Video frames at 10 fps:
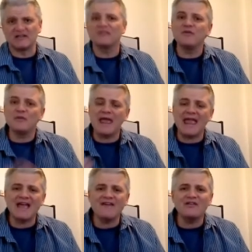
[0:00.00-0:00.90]
If you
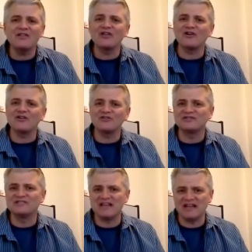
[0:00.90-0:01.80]
have a large
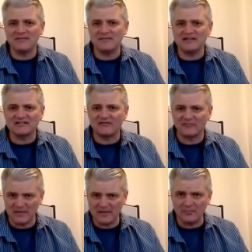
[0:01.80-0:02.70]
database of
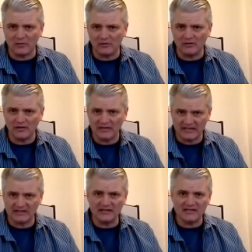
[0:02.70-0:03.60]
people
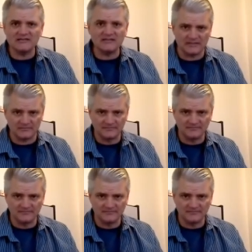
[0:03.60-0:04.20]
in LinkedIn,